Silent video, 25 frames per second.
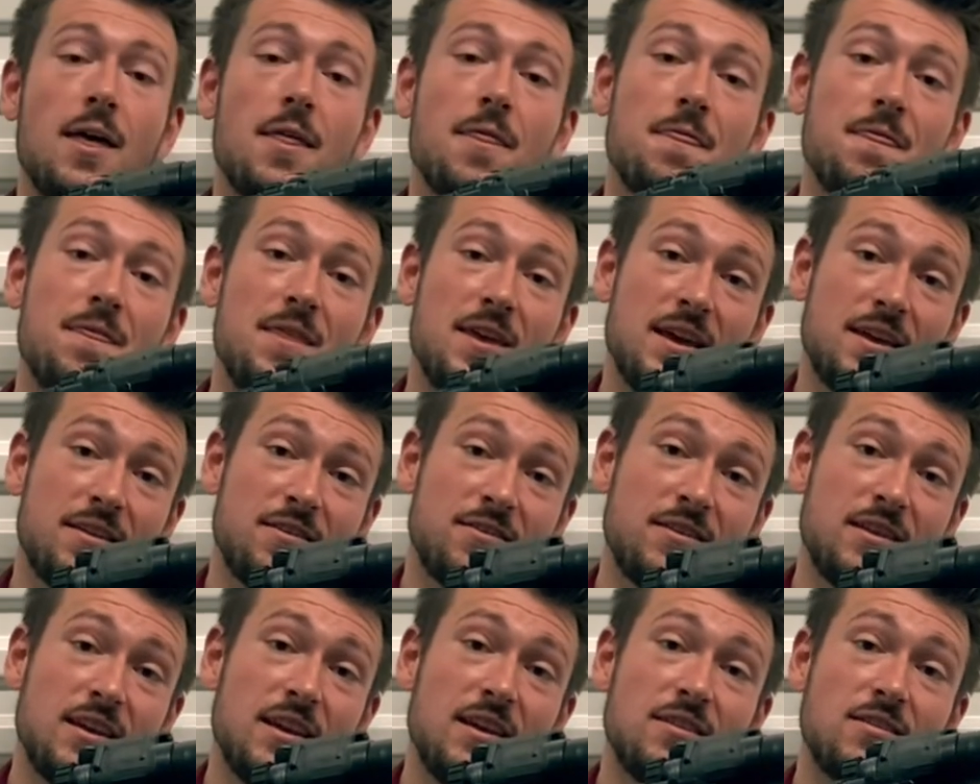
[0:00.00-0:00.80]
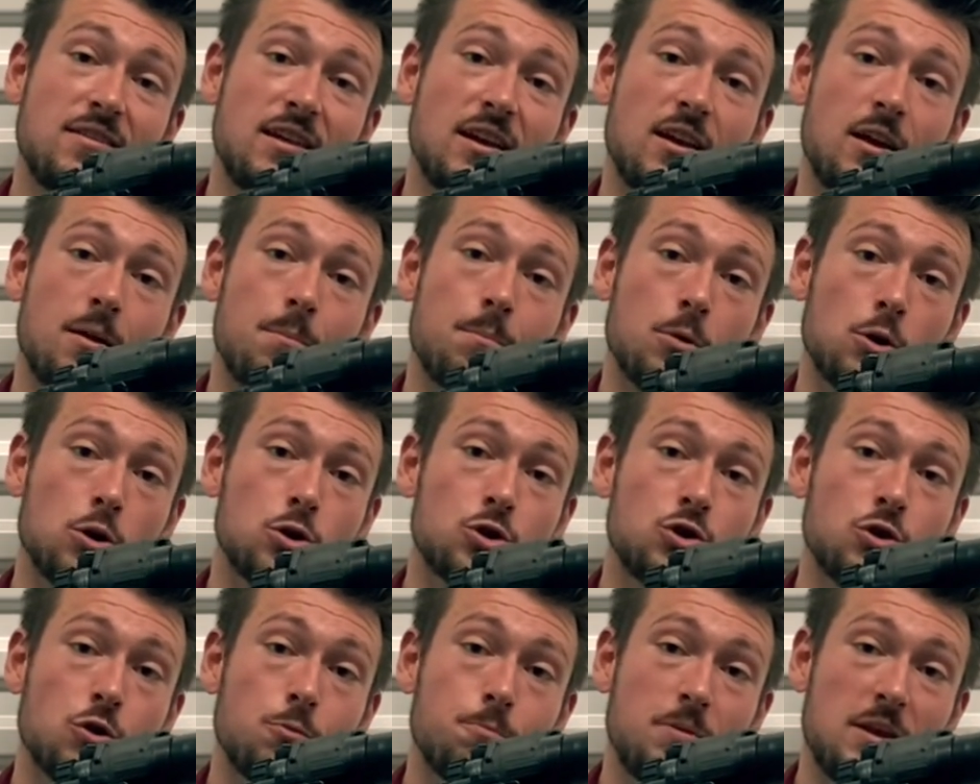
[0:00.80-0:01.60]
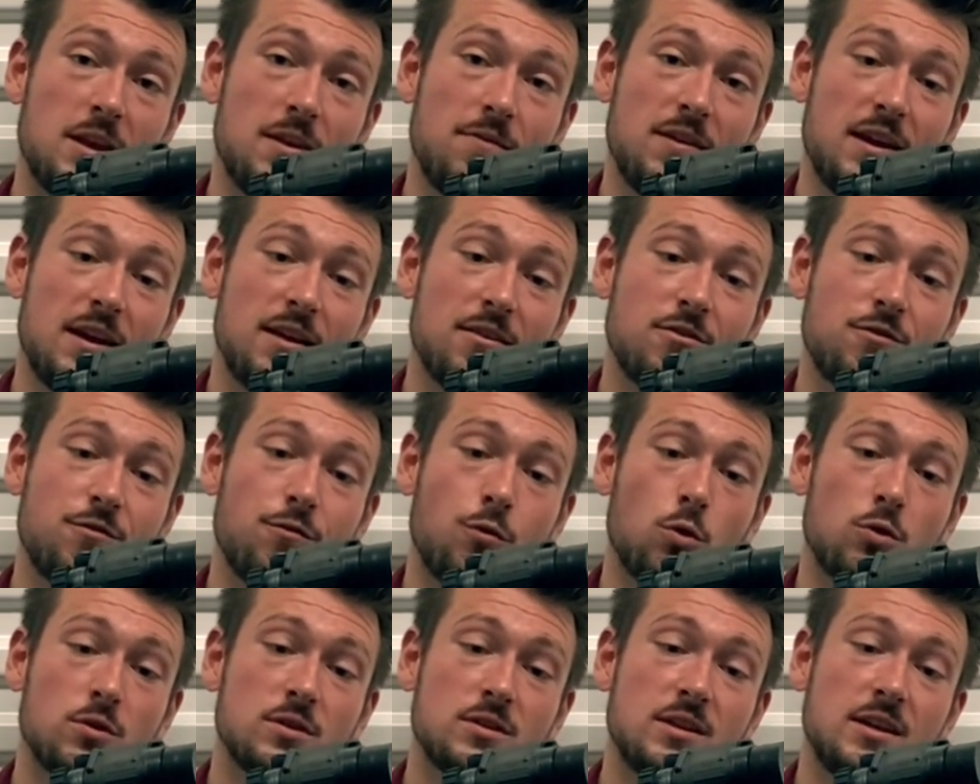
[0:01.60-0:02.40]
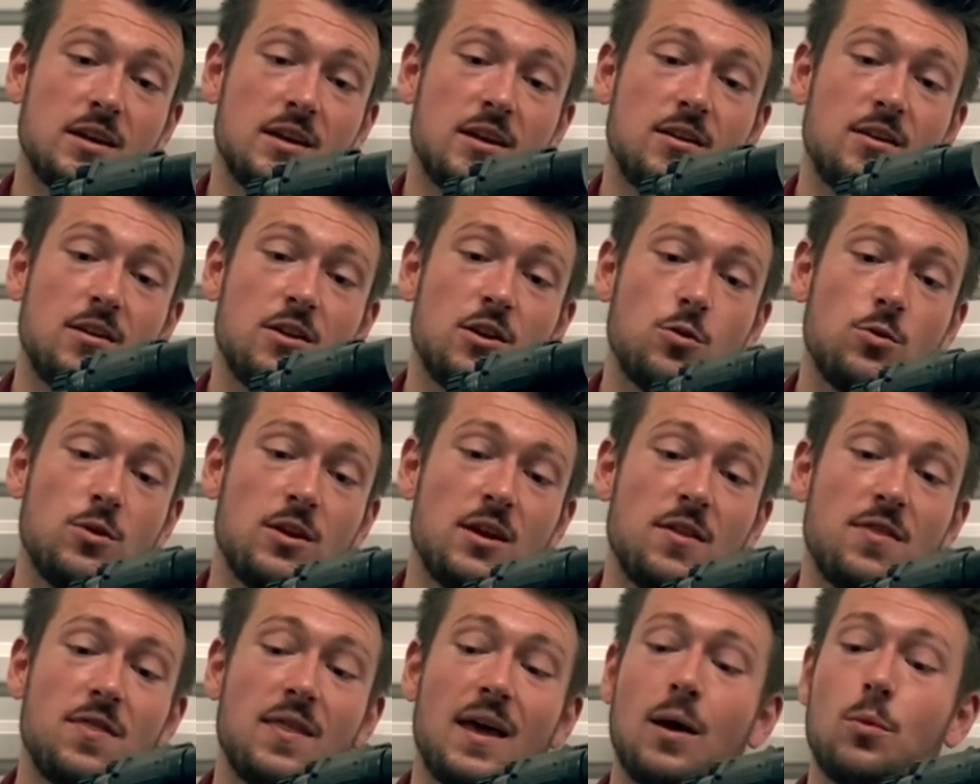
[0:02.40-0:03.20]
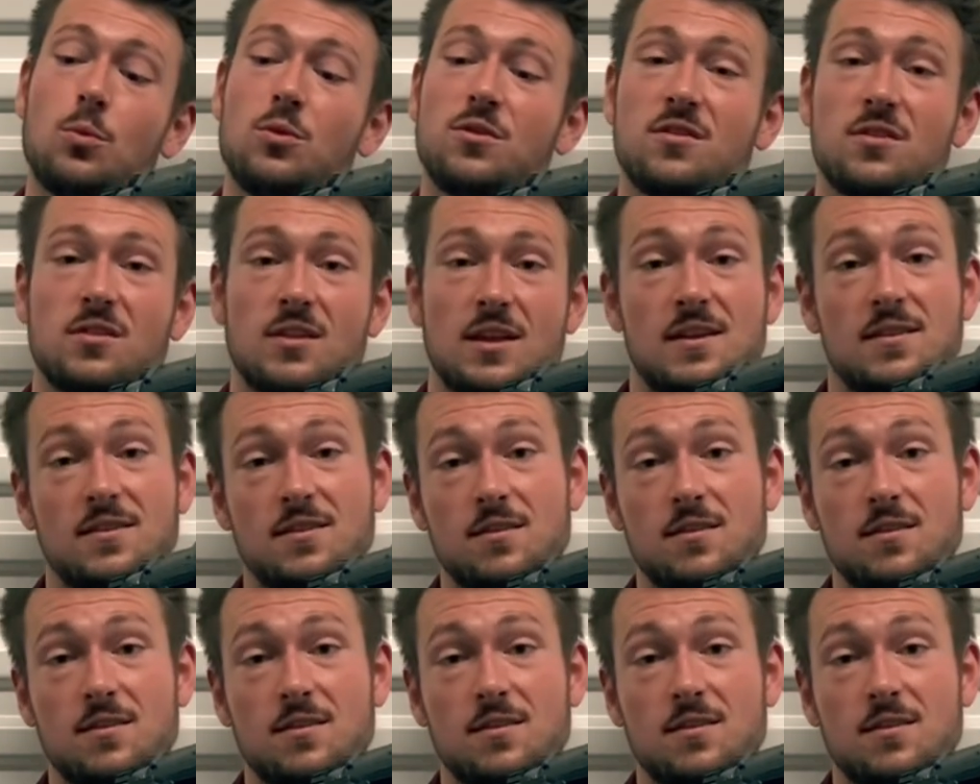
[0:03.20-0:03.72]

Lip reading: This is a commercial PVS-14 unit that was lent